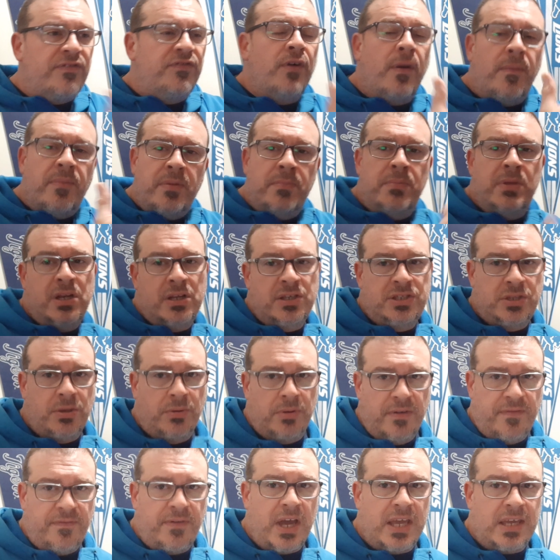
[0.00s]
from the
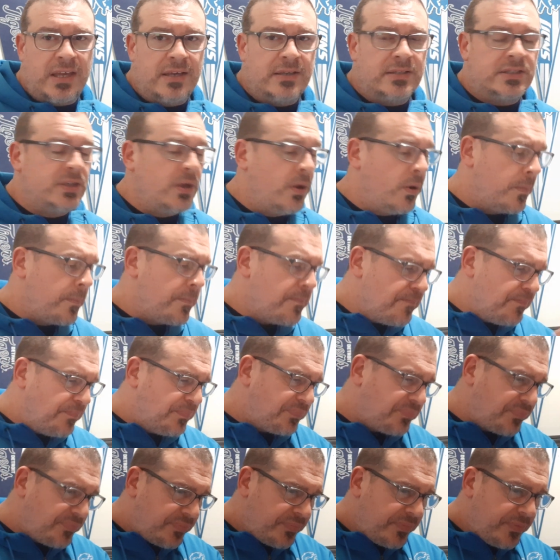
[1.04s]
Minnesota Vikings. So
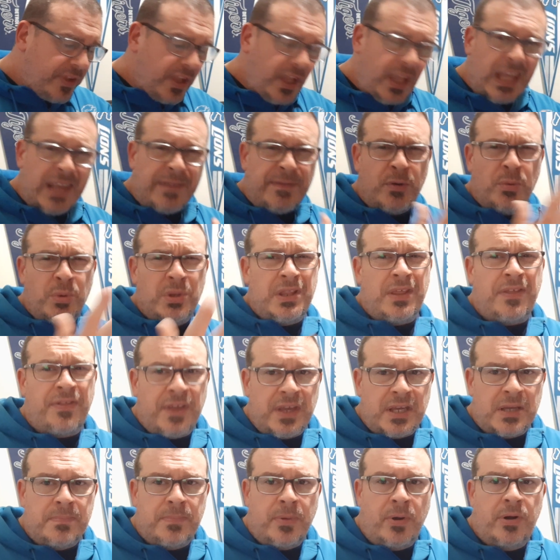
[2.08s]
if you really
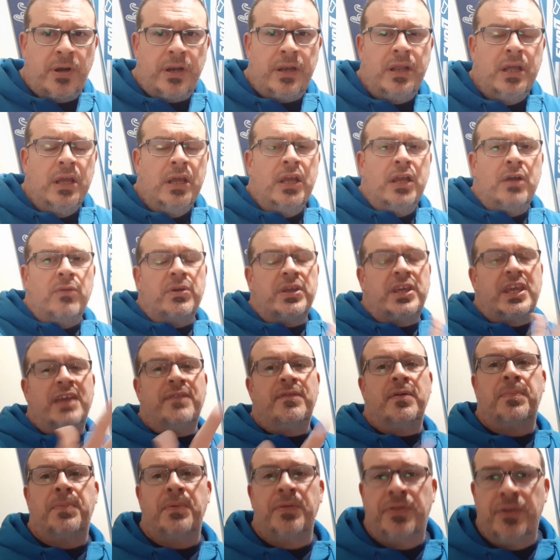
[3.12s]
think about it, we
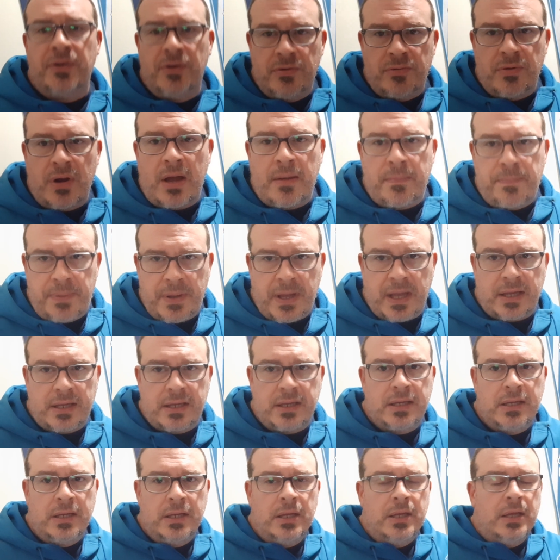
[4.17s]
gave up a third round
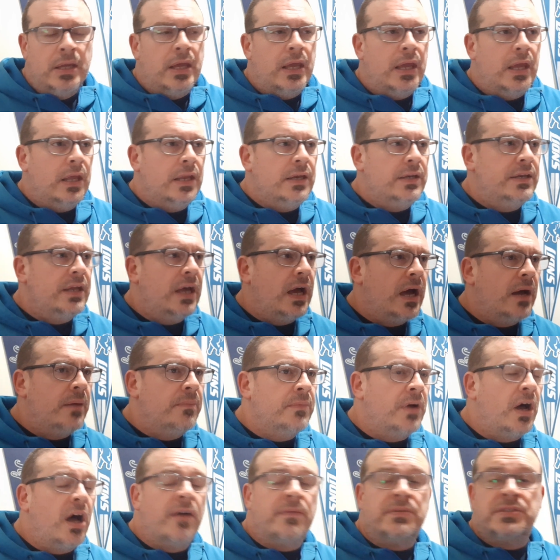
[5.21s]
pick. And
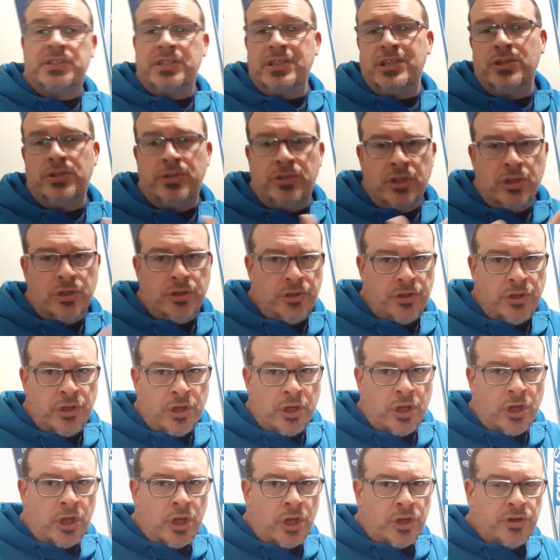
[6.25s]
obviously,
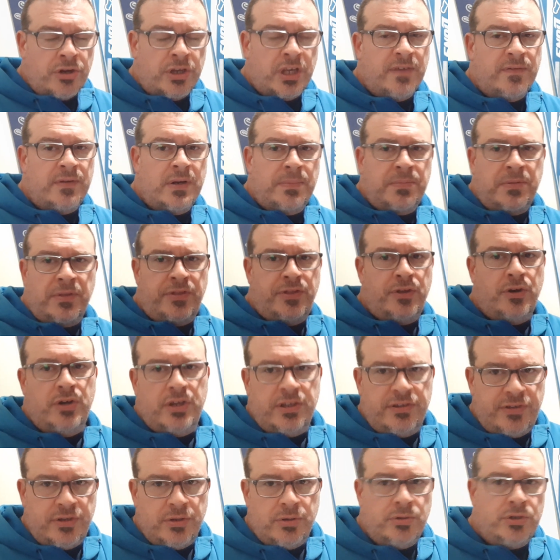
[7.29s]
you're giving up the
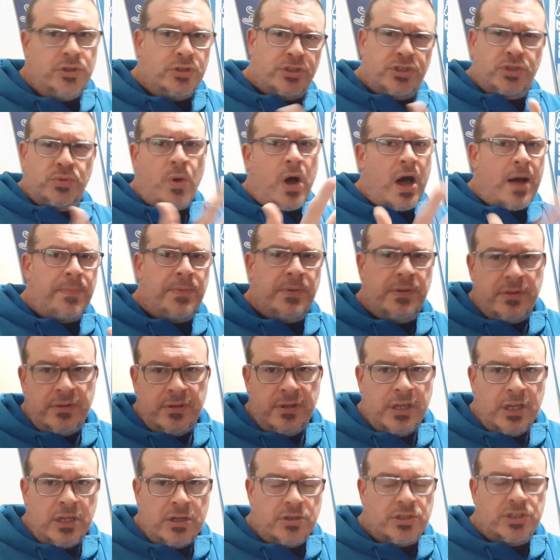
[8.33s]
32. You're swapping.
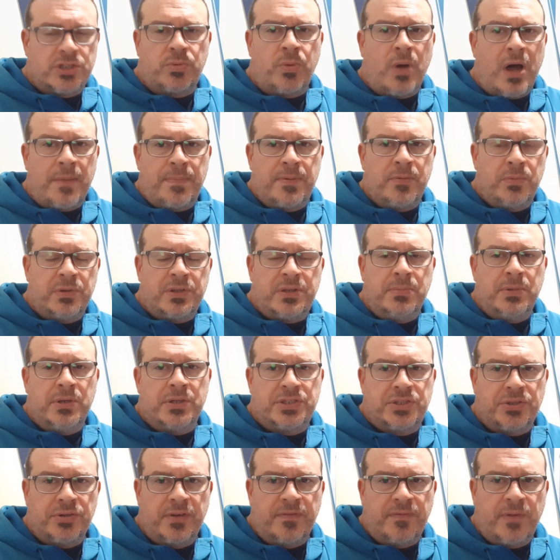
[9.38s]
You're swapping with the
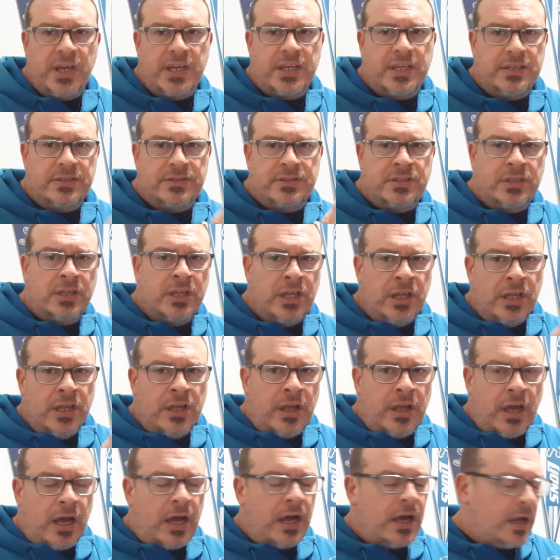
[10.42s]
Minnesota Vikings,
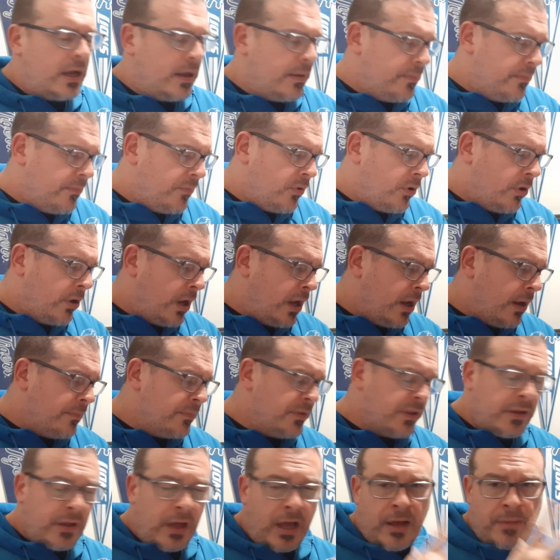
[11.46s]

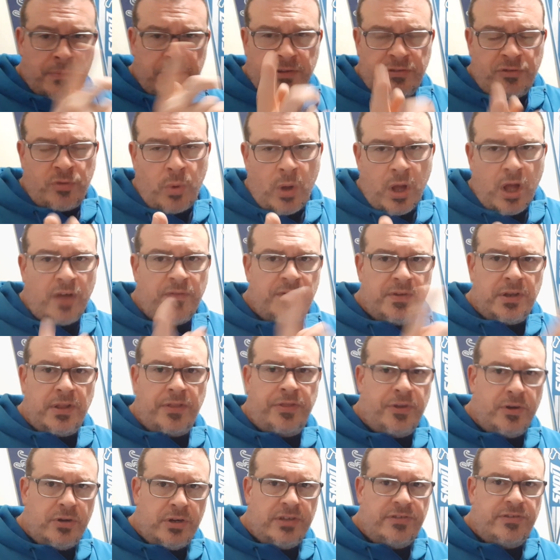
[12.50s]
the 12 and the
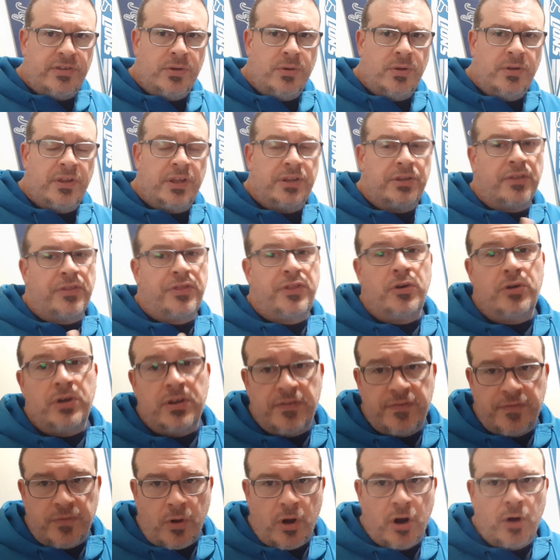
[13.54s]
32. And then the
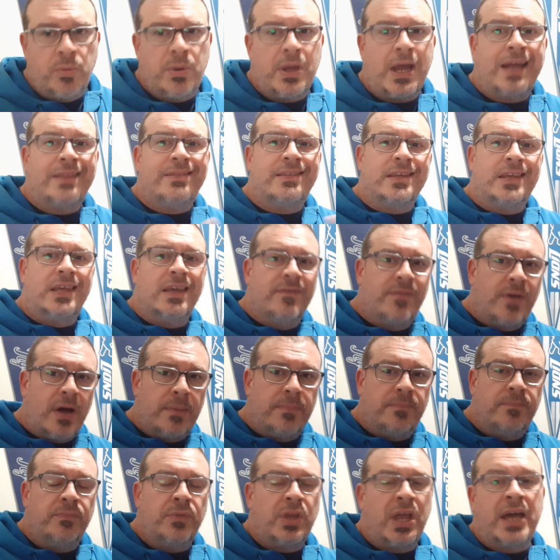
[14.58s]
34, we had to give
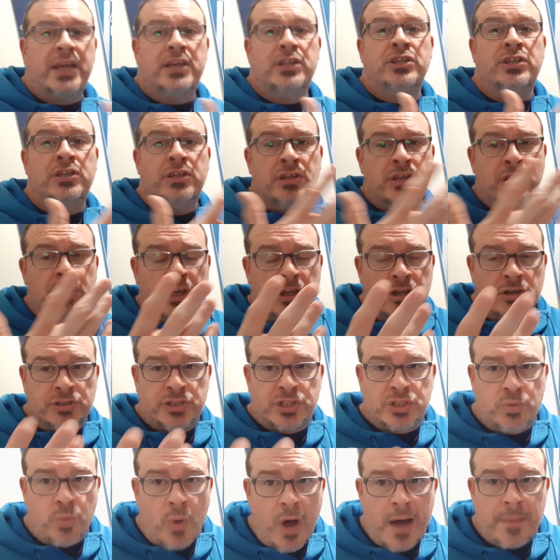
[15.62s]
up. Kind of, you're
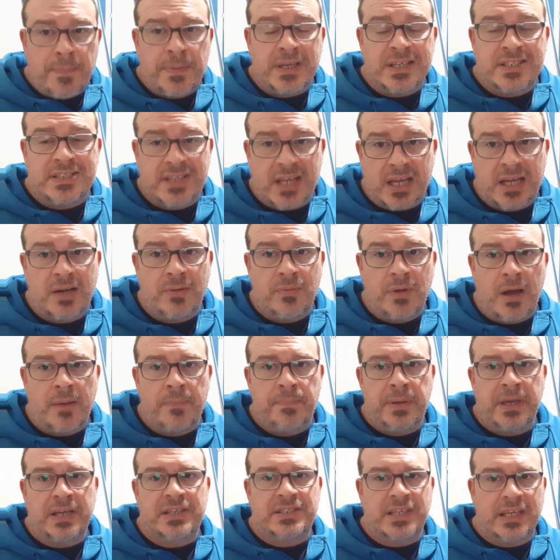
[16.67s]
swapping second
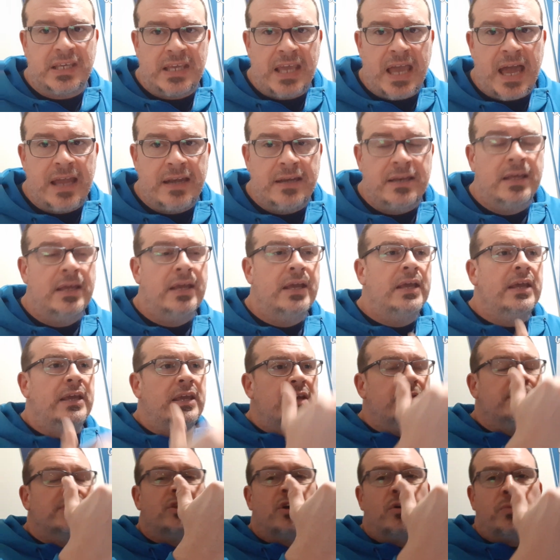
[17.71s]
round picks again,
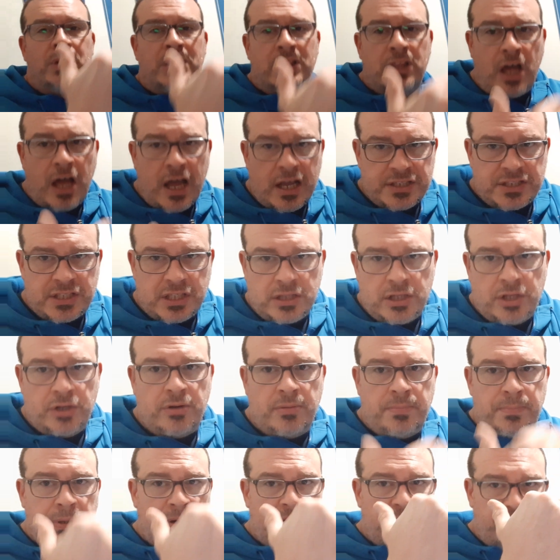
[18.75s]
even though we lost a
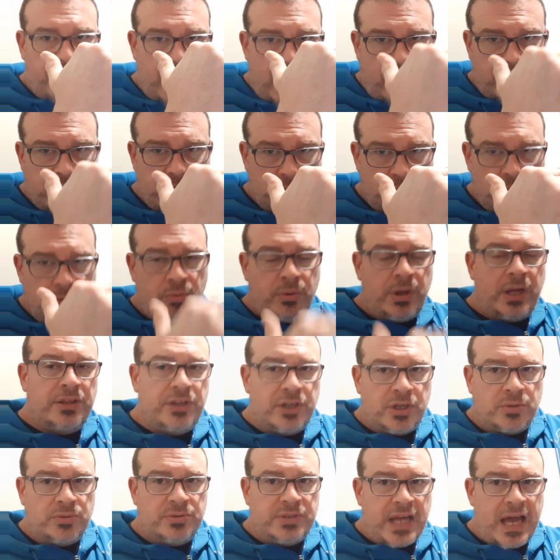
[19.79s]
little bit of value. We had
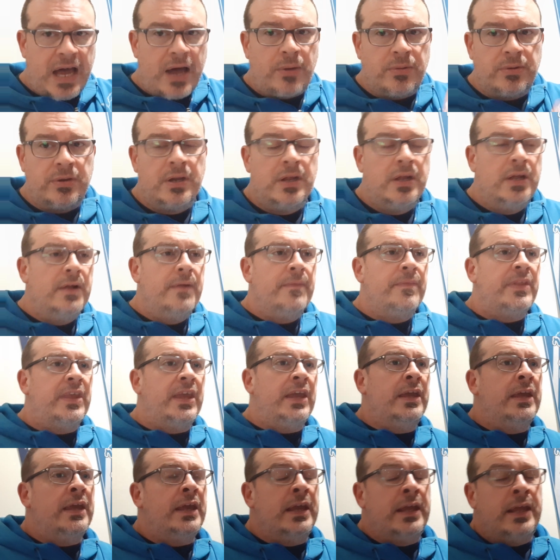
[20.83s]
to go down
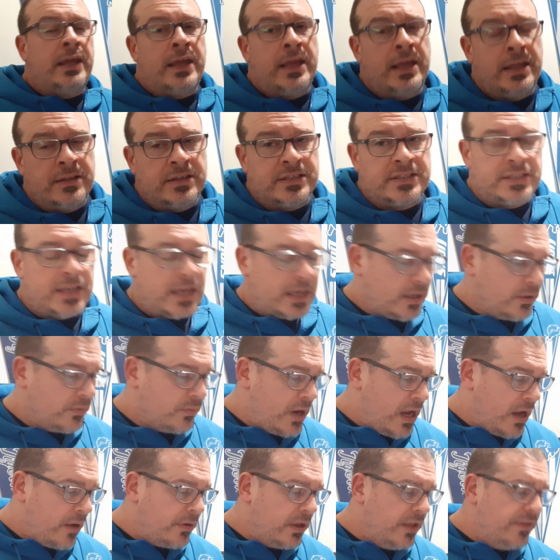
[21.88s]
in the second
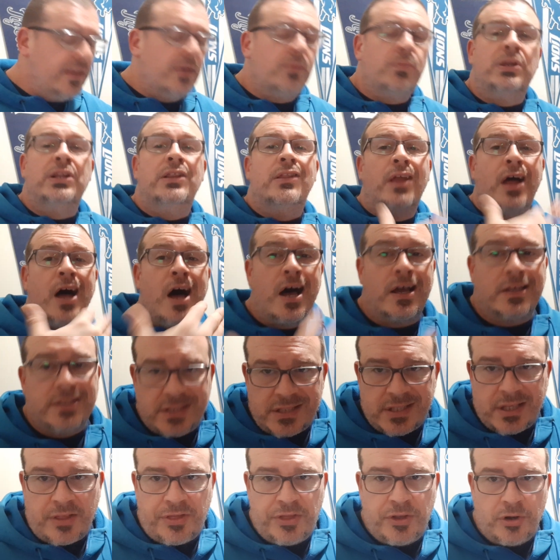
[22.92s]
round, and then we
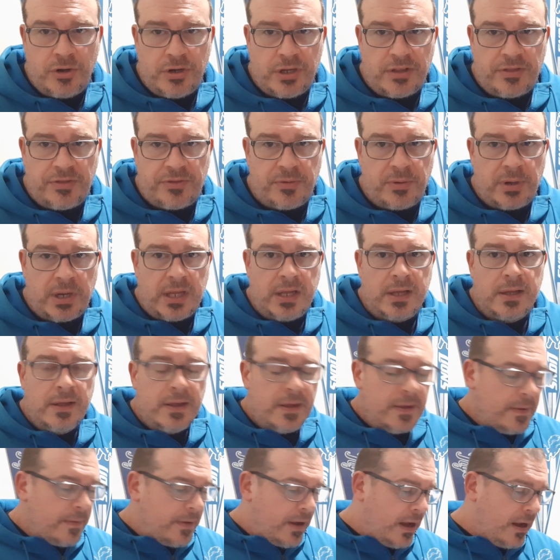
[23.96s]
lost a third
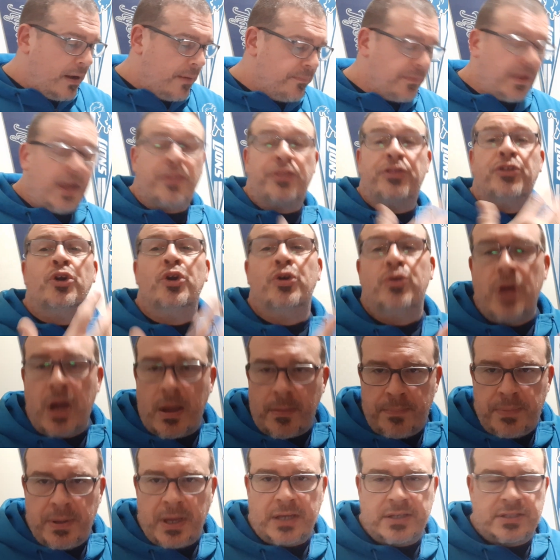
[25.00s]

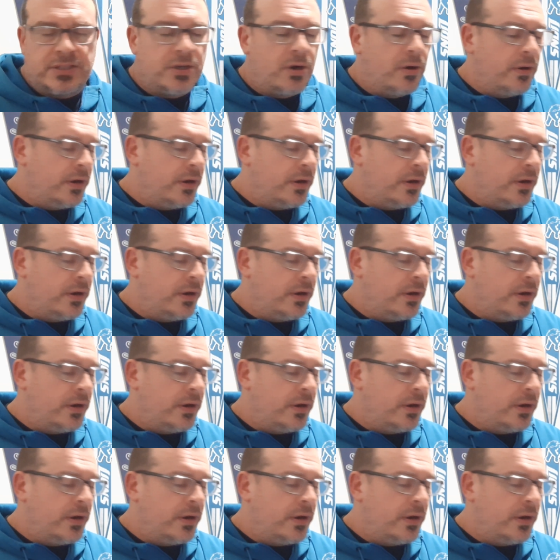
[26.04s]
round pick,